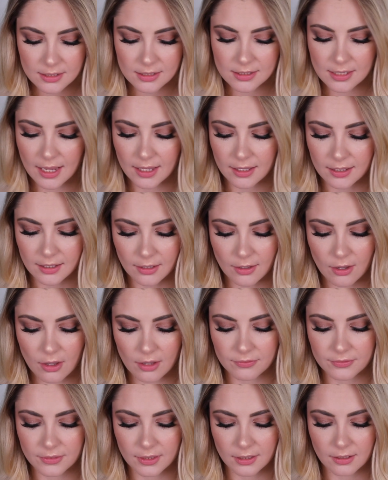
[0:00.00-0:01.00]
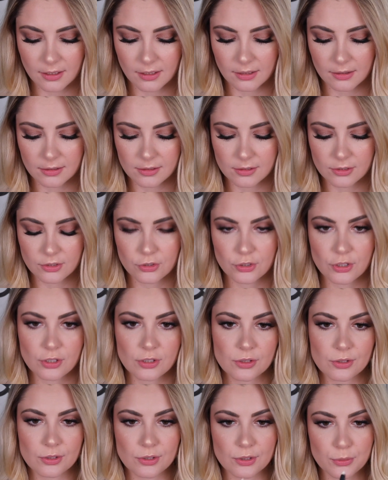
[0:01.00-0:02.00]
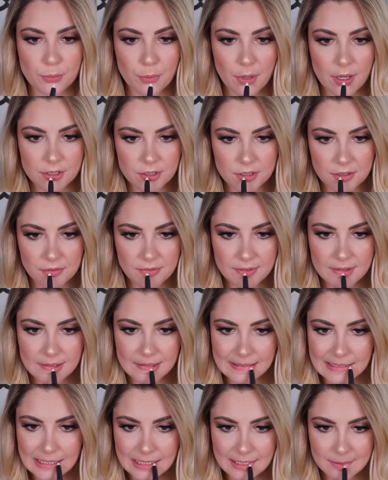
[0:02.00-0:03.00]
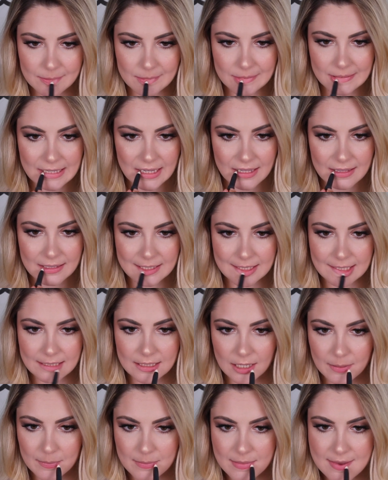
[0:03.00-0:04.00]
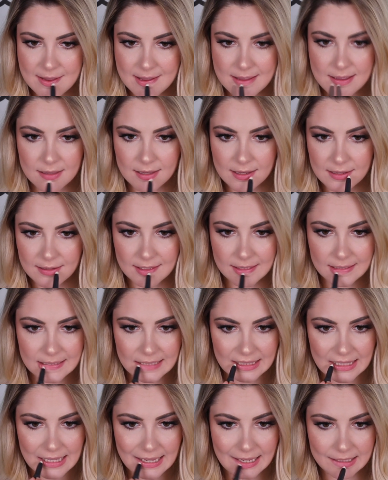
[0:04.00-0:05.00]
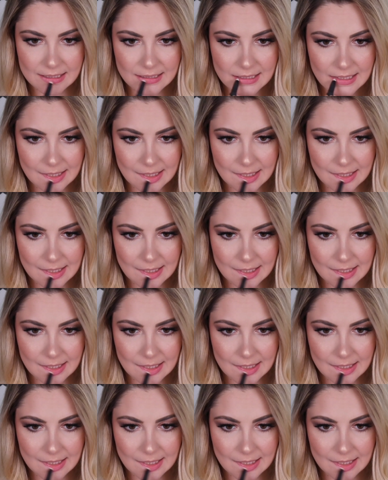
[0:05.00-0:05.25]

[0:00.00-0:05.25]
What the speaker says: taking off the colors, just swatch it for you guys. But now since this is the last